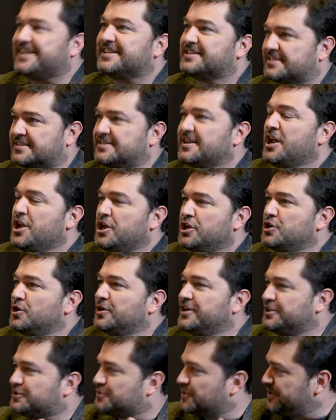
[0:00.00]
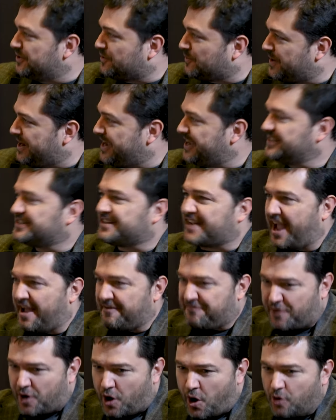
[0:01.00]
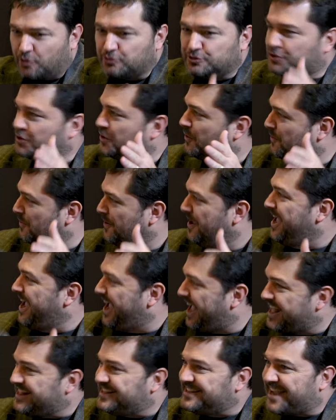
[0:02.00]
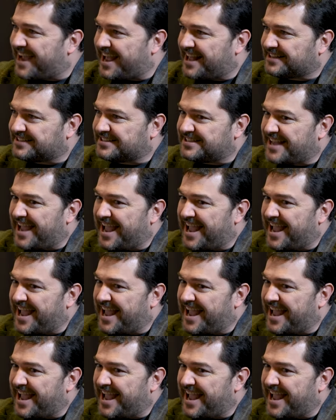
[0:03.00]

Yeah. Yeah. You need to increase, have control, and that.